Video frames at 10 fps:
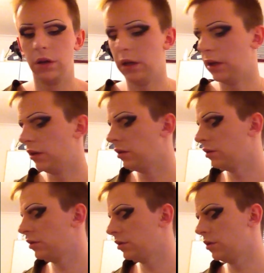and
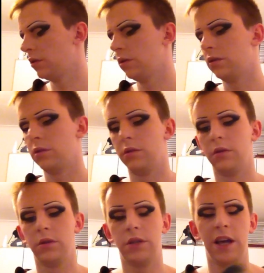
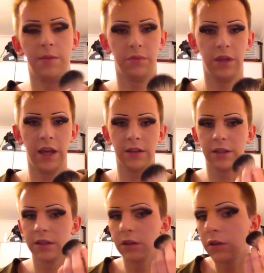tap the
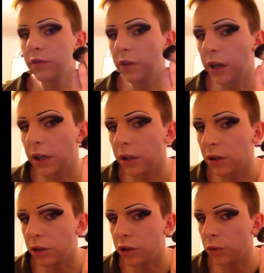excess off, and
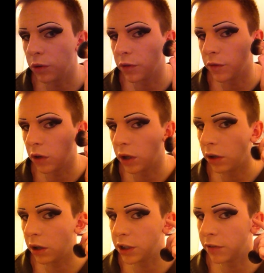you just want to
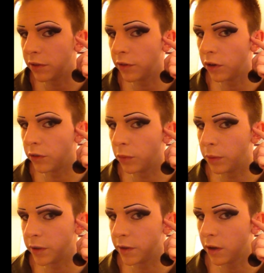follow. I generally follow from where
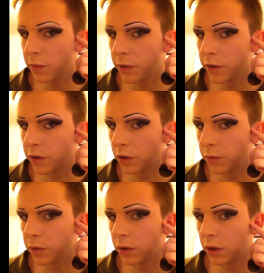my sideburn
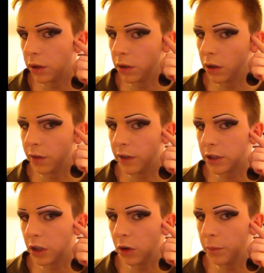stops, and I've
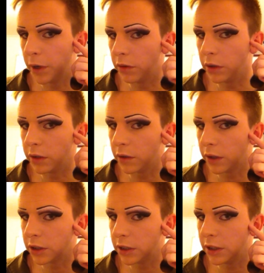actually got a bone there so it
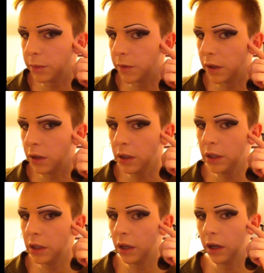actually dips in,
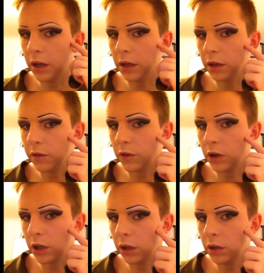and I
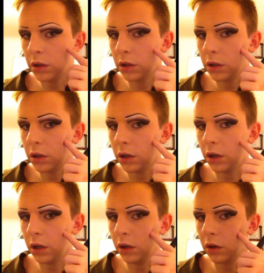follow
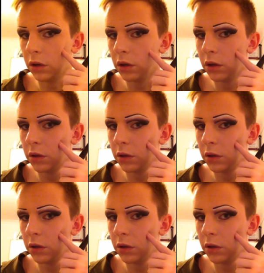along